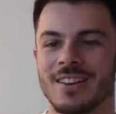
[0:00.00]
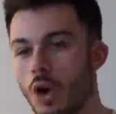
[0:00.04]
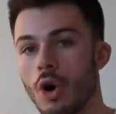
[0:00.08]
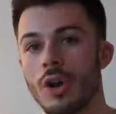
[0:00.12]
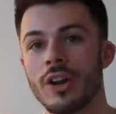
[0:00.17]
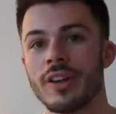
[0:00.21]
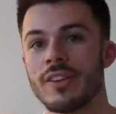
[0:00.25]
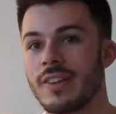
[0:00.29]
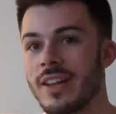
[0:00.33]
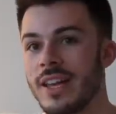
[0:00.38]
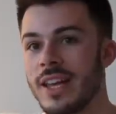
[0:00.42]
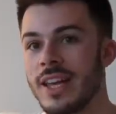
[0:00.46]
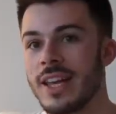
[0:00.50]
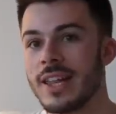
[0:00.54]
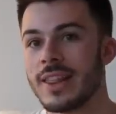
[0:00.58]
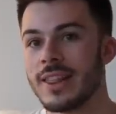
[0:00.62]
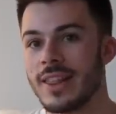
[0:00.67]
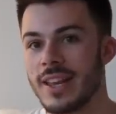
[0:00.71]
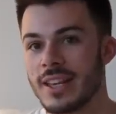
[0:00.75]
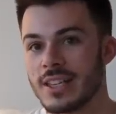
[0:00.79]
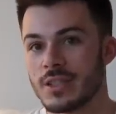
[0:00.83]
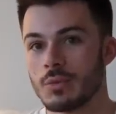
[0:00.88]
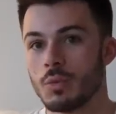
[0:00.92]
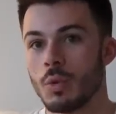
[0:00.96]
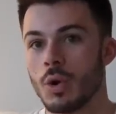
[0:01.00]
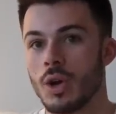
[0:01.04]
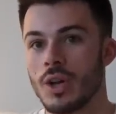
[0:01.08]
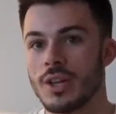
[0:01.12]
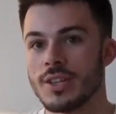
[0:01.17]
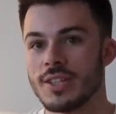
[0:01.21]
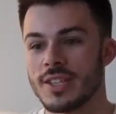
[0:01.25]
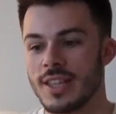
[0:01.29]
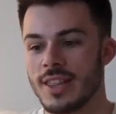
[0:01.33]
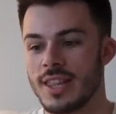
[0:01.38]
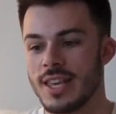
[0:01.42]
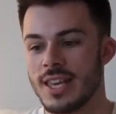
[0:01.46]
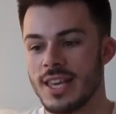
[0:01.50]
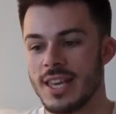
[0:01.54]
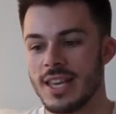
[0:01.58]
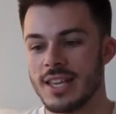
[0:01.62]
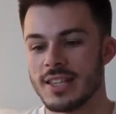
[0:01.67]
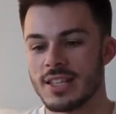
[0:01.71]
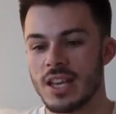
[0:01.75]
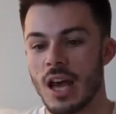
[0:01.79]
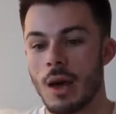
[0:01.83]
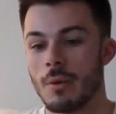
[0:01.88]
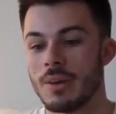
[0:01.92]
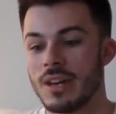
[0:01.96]
Honestly, this was the
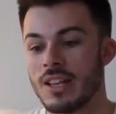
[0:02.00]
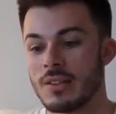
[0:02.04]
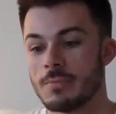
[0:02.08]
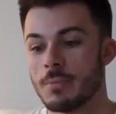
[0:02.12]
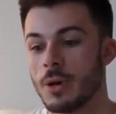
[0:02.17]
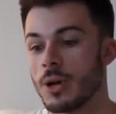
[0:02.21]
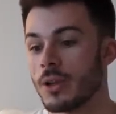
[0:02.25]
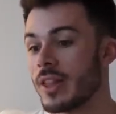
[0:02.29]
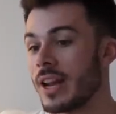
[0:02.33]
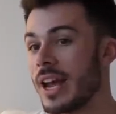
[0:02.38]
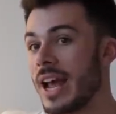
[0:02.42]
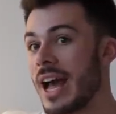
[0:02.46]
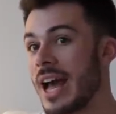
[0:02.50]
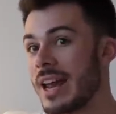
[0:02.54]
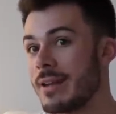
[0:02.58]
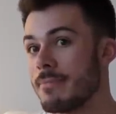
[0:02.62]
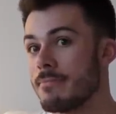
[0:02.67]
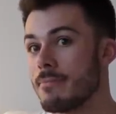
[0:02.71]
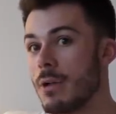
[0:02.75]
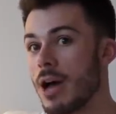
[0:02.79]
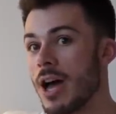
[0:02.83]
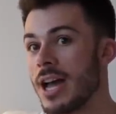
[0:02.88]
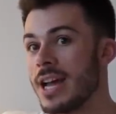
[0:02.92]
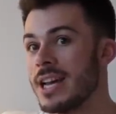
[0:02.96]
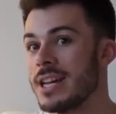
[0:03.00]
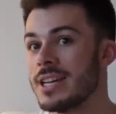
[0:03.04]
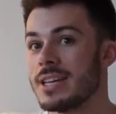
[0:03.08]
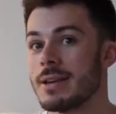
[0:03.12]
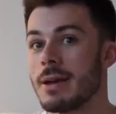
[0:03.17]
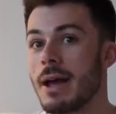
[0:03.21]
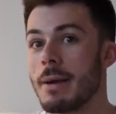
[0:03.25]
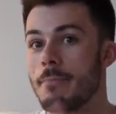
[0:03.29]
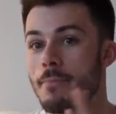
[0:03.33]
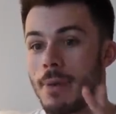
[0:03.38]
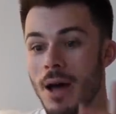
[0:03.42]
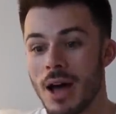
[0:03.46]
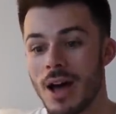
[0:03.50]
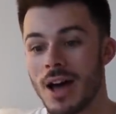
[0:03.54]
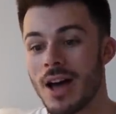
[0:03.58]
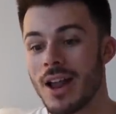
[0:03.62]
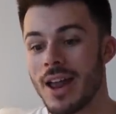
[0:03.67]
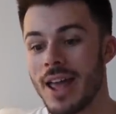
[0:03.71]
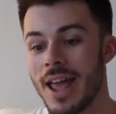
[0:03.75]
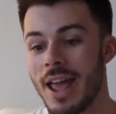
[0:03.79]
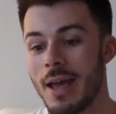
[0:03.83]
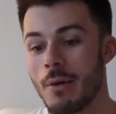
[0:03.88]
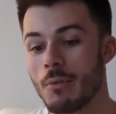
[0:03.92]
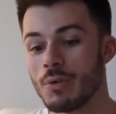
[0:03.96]
Taiwanese book that I had in mind,
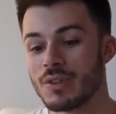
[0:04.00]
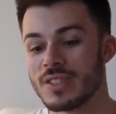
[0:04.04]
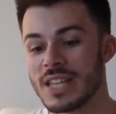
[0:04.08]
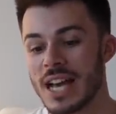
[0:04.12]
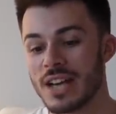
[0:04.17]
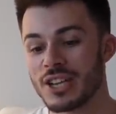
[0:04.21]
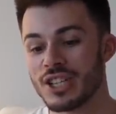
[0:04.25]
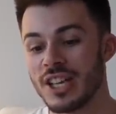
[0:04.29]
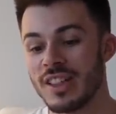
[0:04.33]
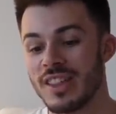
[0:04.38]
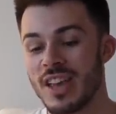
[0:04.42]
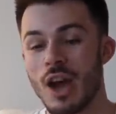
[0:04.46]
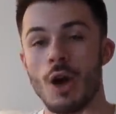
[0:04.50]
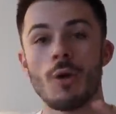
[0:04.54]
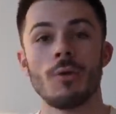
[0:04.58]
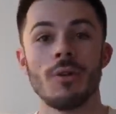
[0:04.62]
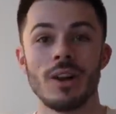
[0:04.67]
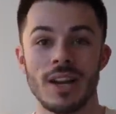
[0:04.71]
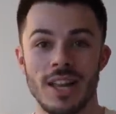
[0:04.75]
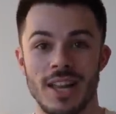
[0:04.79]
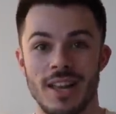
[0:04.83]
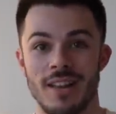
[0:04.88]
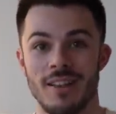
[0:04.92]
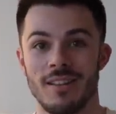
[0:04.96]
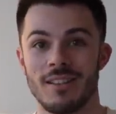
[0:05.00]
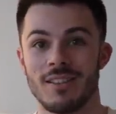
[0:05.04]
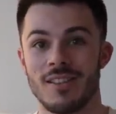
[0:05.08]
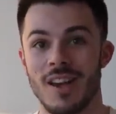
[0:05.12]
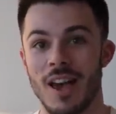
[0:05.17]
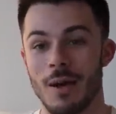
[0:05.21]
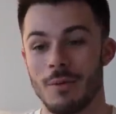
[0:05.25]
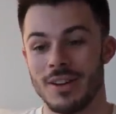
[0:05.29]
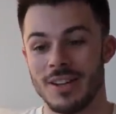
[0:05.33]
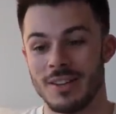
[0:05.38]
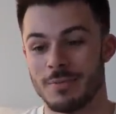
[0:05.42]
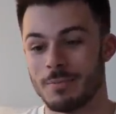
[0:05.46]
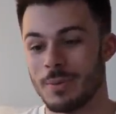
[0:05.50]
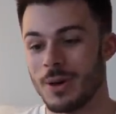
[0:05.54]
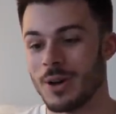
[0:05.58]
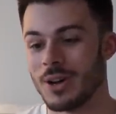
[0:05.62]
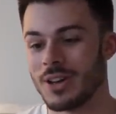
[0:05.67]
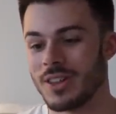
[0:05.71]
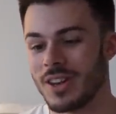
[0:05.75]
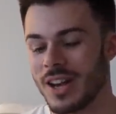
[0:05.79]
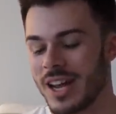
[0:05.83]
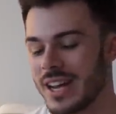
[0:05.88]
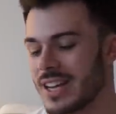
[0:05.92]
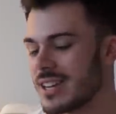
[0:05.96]
but it was actually the only Taiwanese book
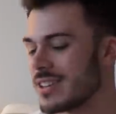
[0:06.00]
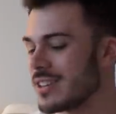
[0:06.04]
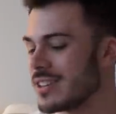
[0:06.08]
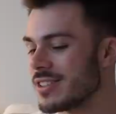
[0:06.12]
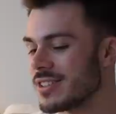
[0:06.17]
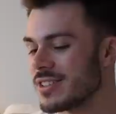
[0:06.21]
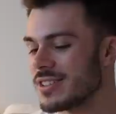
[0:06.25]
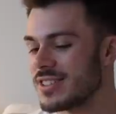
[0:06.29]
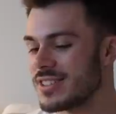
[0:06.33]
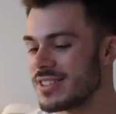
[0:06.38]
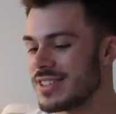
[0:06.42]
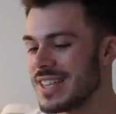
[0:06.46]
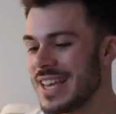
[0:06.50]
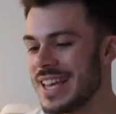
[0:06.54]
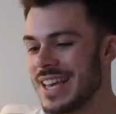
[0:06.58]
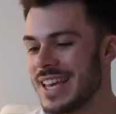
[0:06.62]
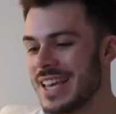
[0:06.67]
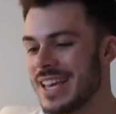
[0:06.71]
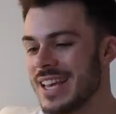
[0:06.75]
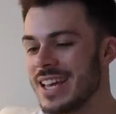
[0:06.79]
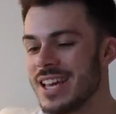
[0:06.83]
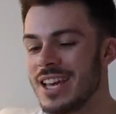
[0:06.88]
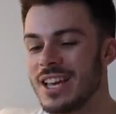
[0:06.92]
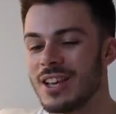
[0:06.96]
that I could see.